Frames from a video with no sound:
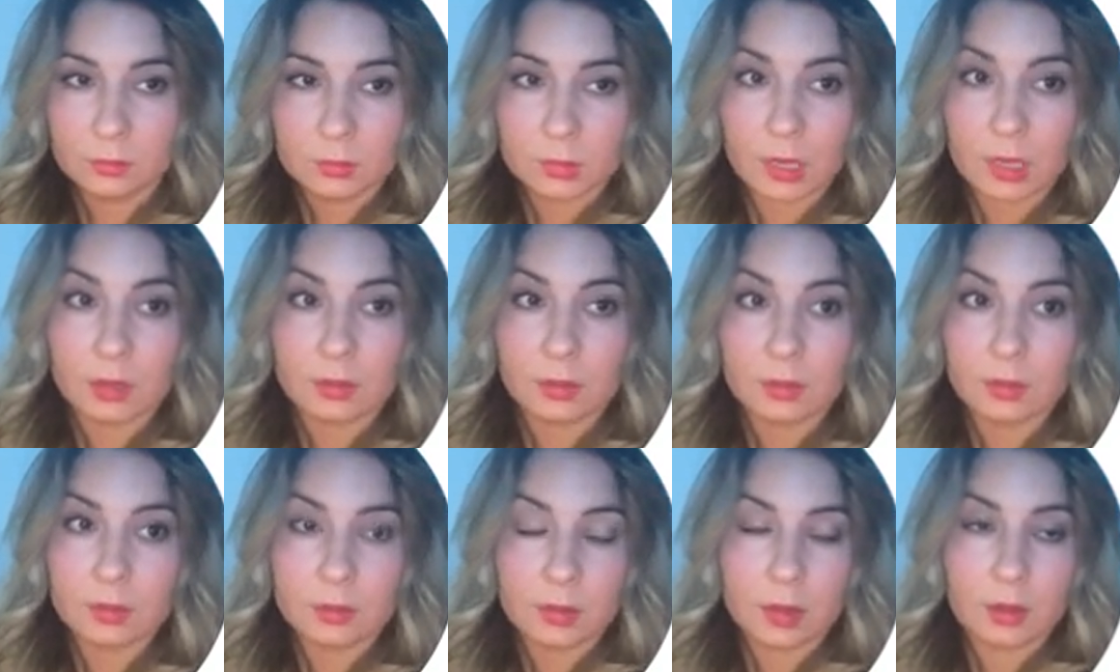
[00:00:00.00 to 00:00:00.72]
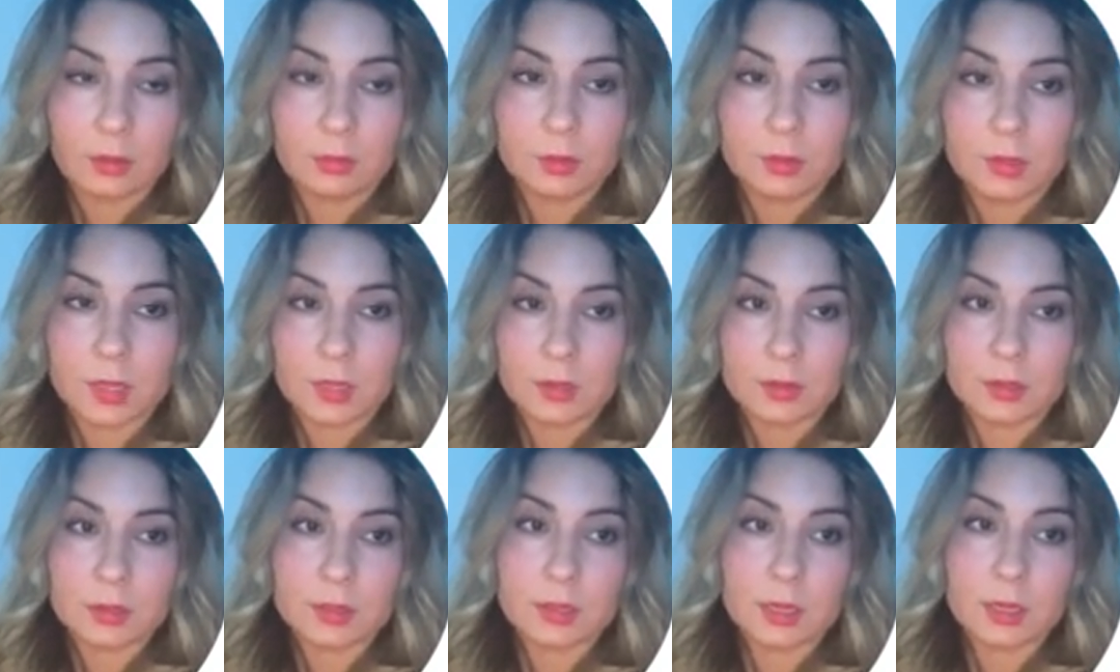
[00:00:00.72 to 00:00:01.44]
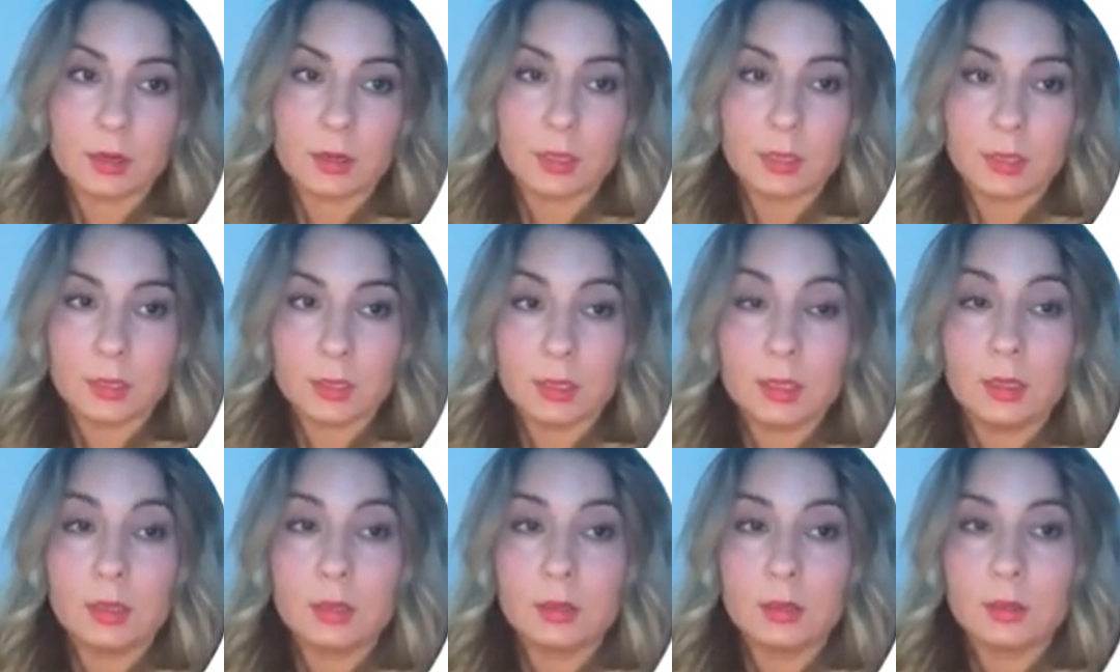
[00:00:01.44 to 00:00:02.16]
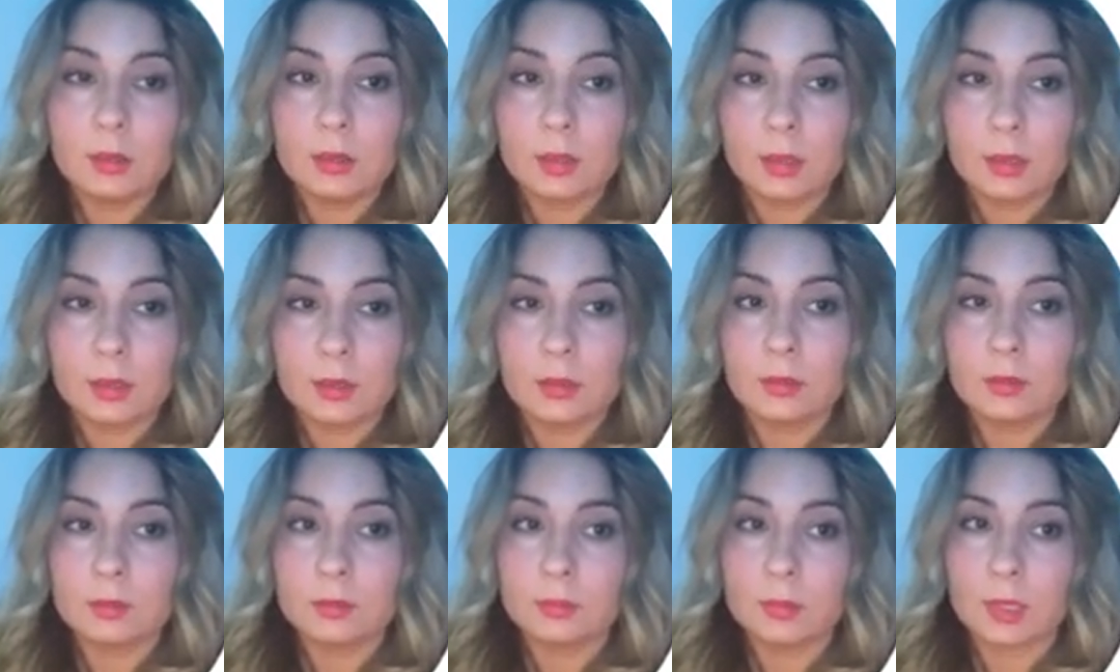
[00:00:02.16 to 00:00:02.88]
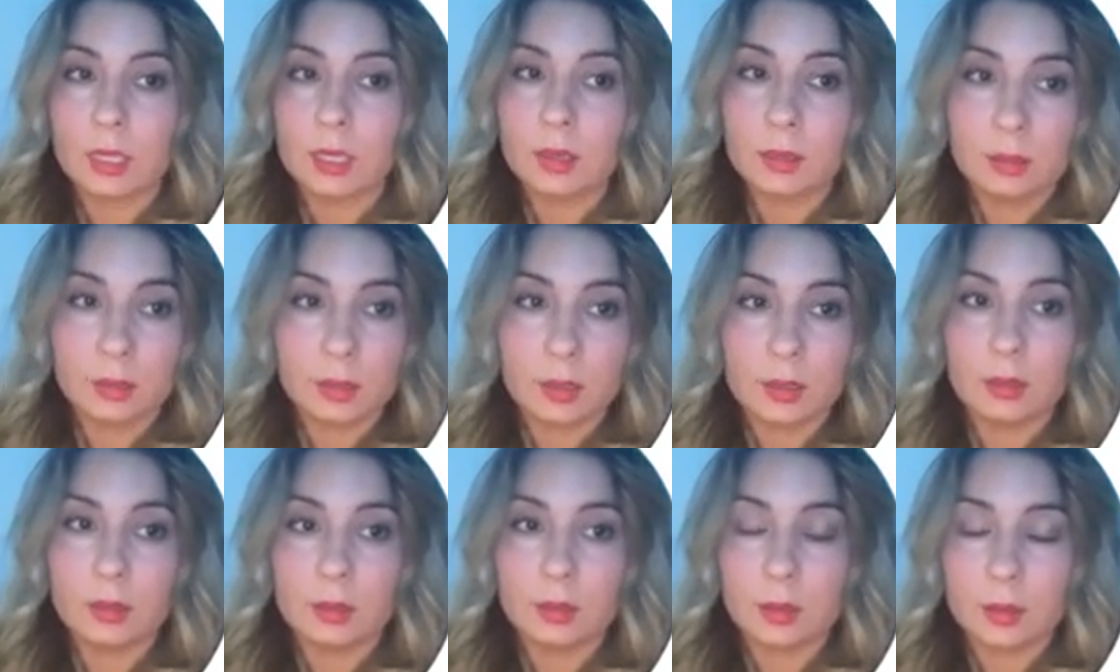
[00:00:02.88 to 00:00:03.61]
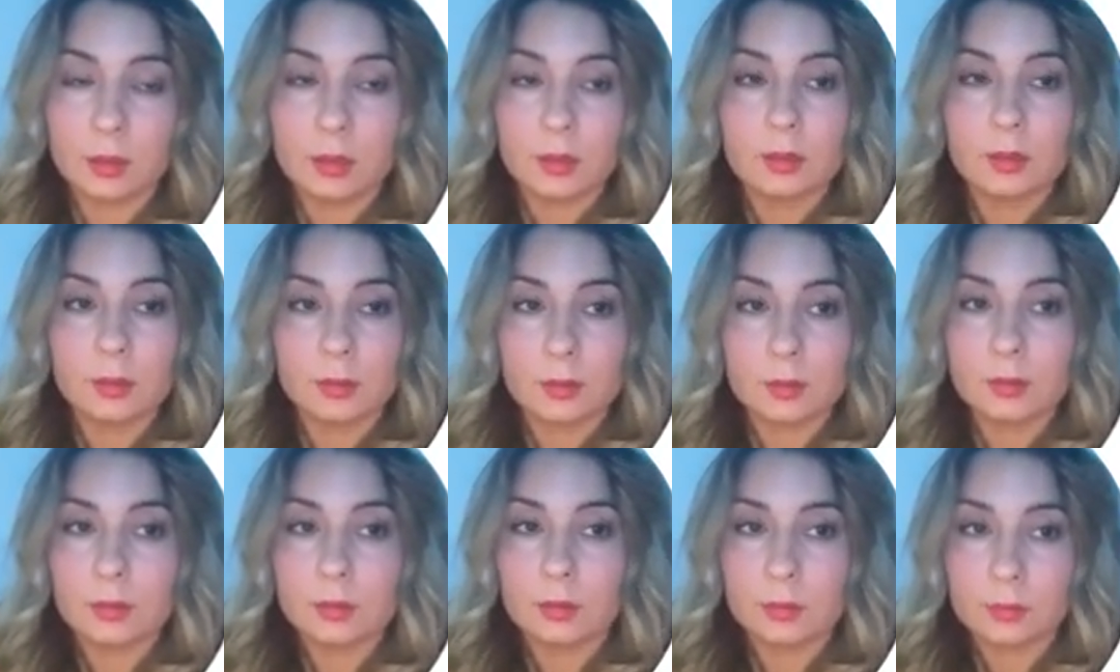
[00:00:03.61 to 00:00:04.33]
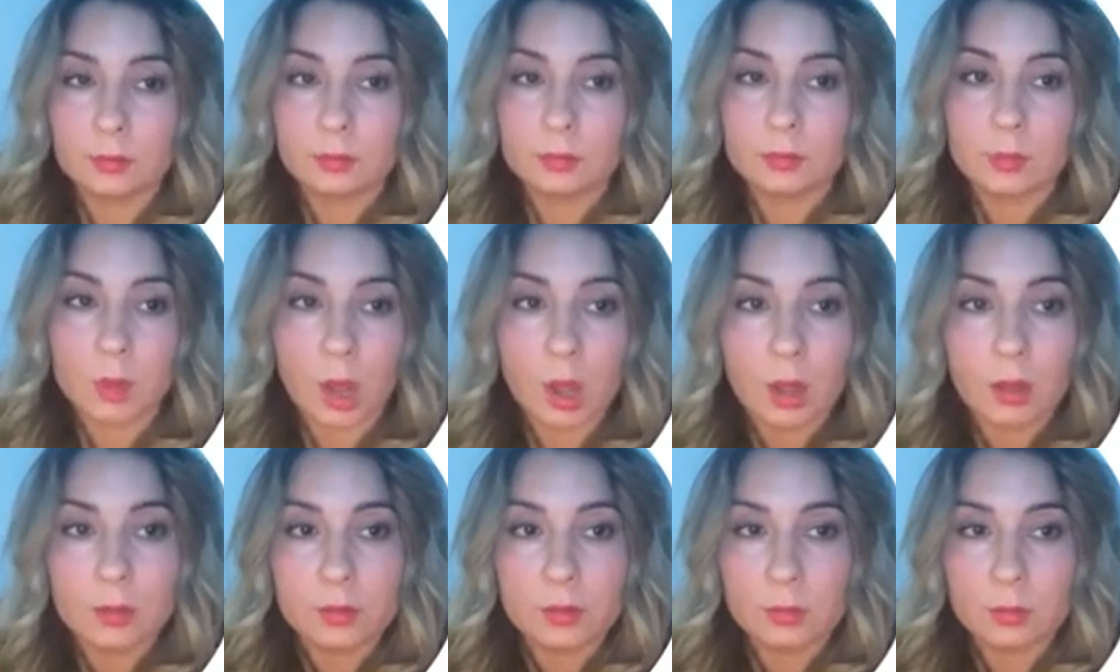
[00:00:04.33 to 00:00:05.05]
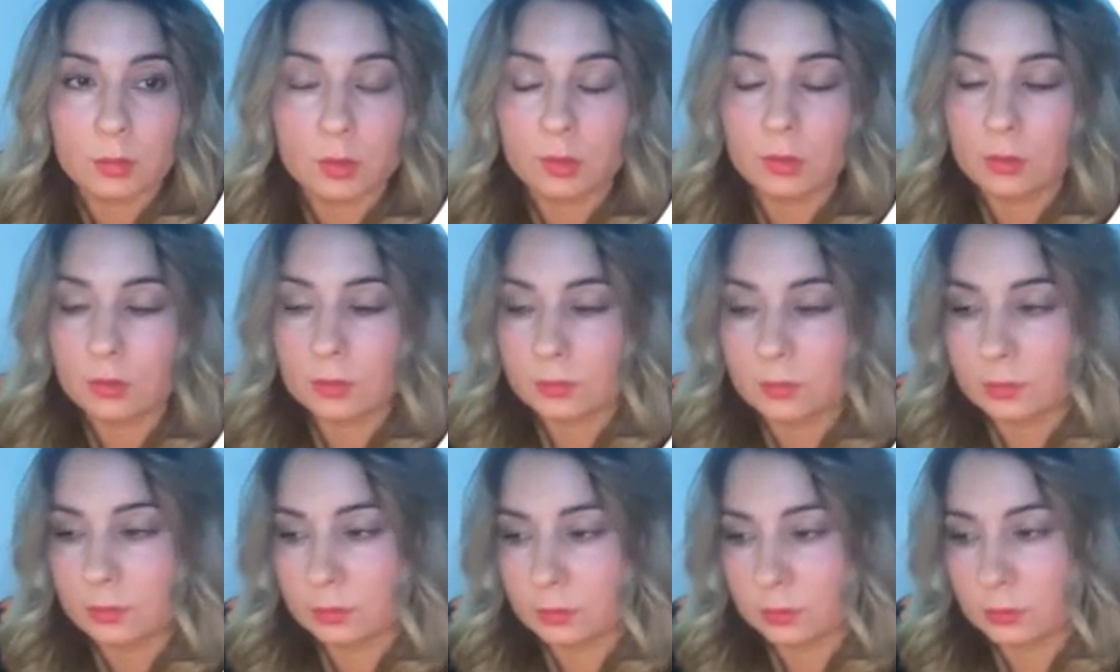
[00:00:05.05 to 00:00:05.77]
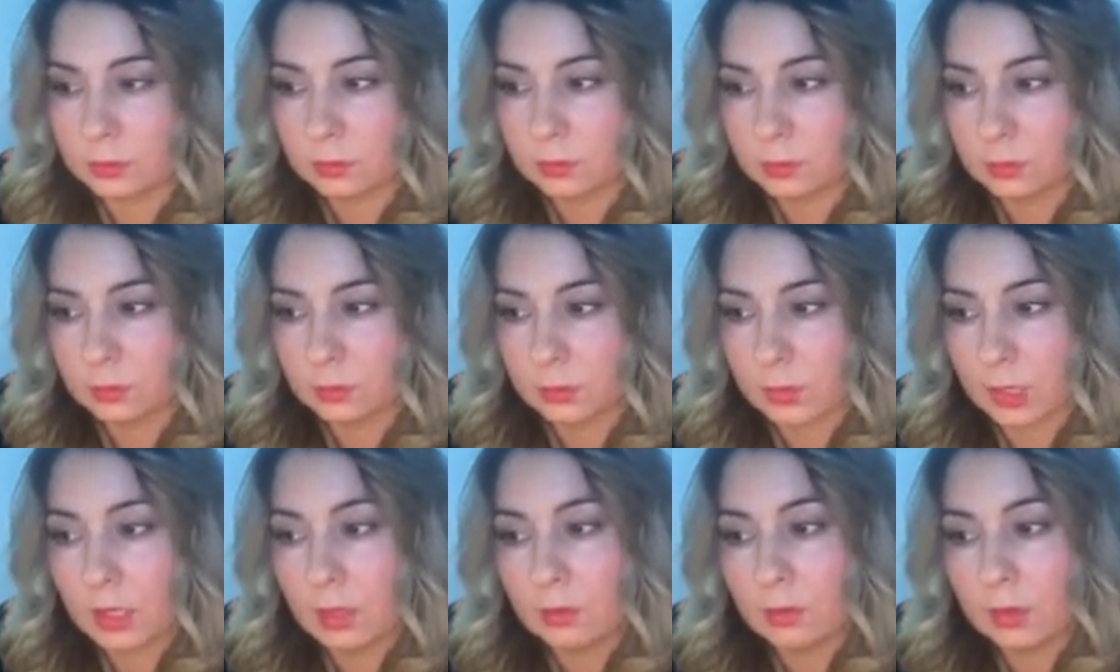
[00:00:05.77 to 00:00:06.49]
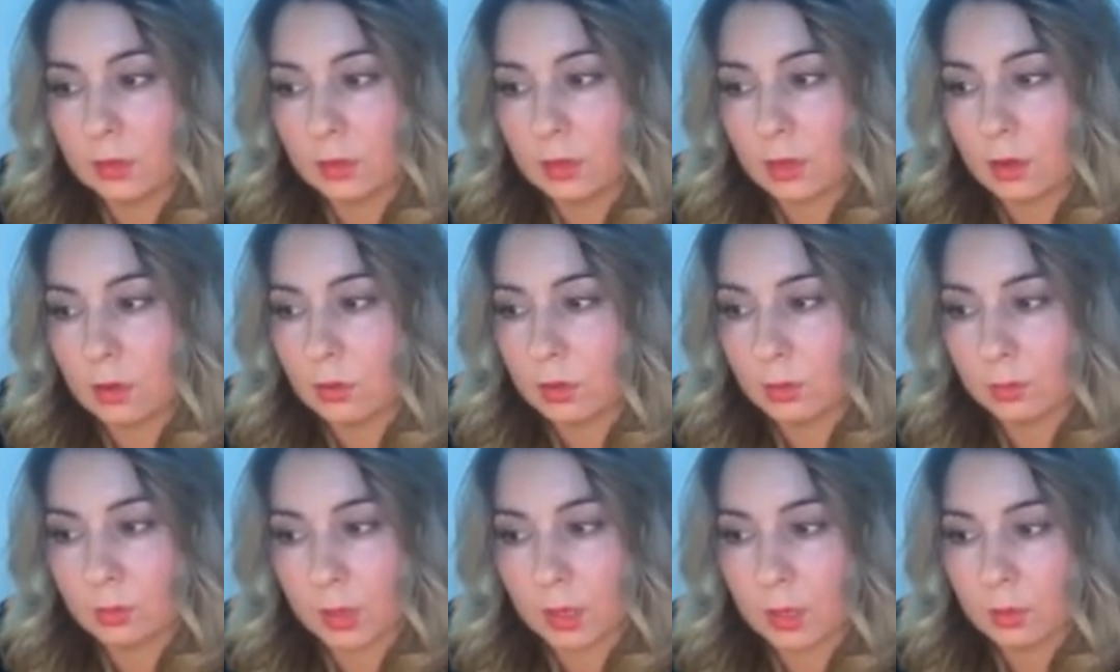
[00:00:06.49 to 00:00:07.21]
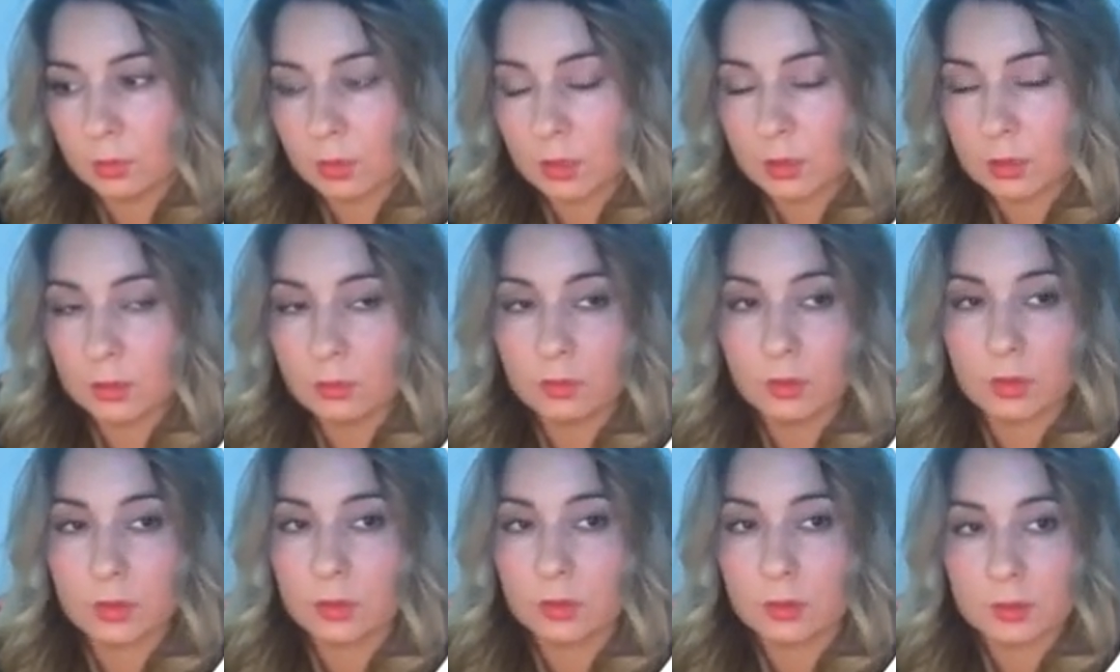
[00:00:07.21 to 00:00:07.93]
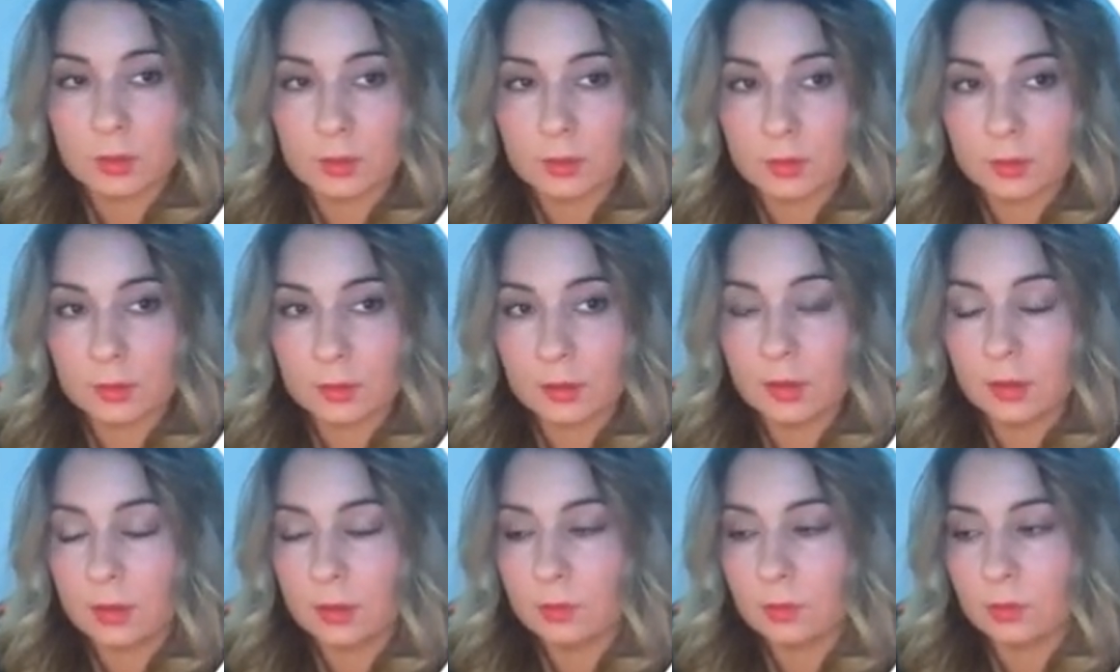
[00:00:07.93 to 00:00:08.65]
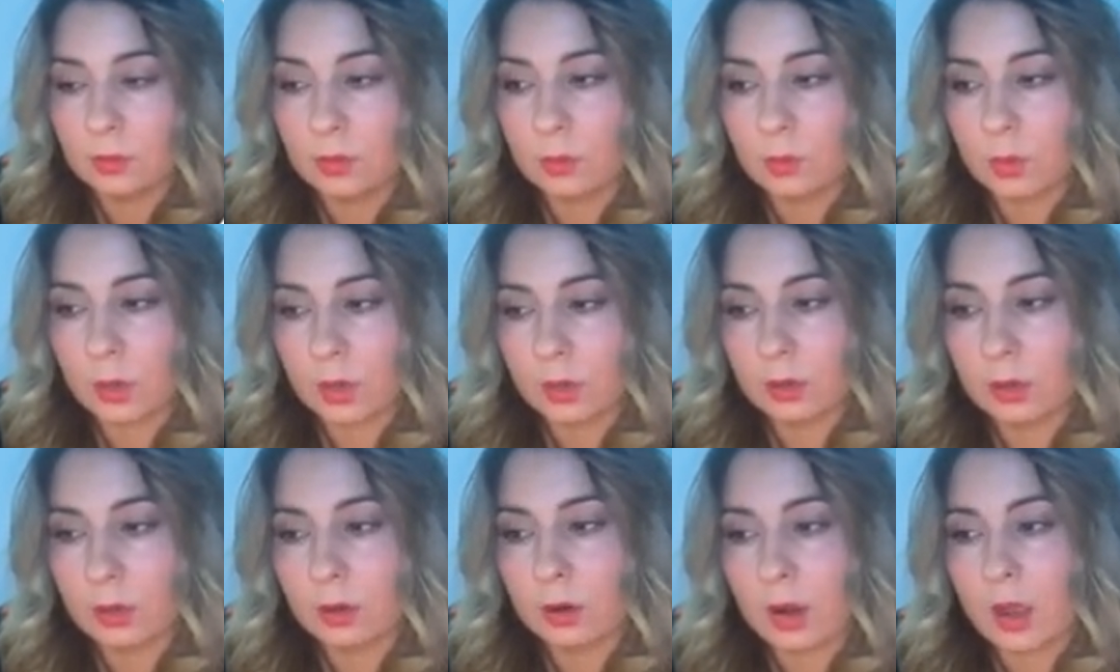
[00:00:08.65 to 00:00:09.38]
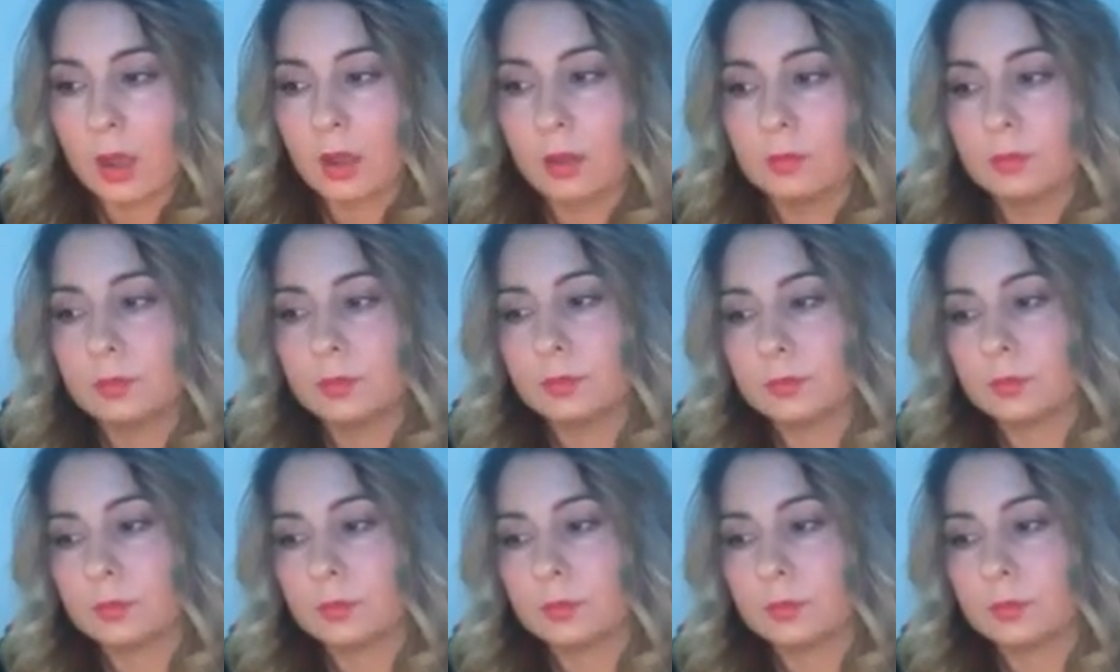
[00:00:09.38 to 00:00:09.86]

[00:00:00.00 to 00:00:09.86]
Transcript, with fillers: take the steps necessary to heal, and healing is possible even though it may be difficult to see from where you're at.